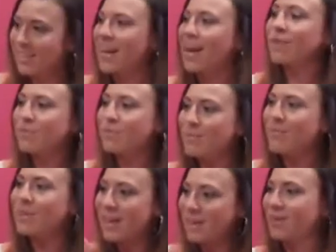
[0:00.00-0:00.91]
I
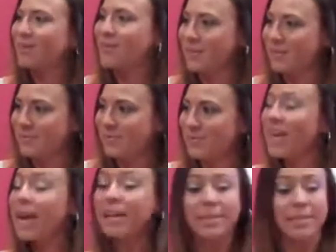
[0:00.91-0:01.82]
remember that moment.
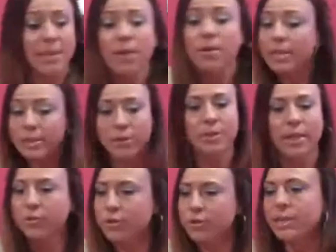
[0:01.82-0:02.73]
Yes, no, they
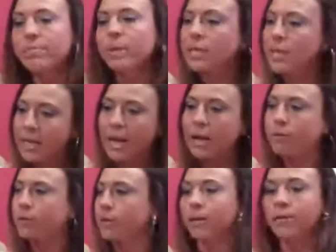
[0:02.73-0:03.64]
treated me like
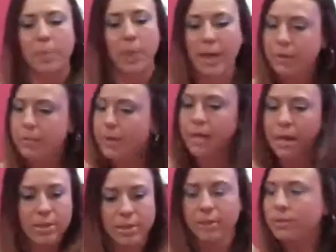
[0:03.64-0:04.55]
they paid me.
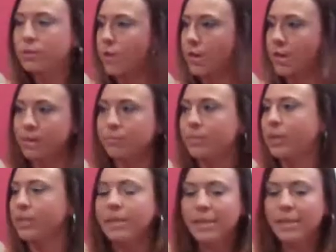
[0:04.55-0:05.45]
Everything was great,
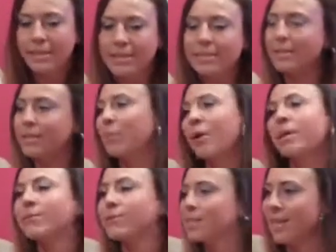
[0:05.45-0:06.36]
but the
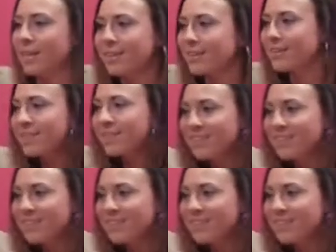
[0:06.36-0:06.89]
party wasn't that good.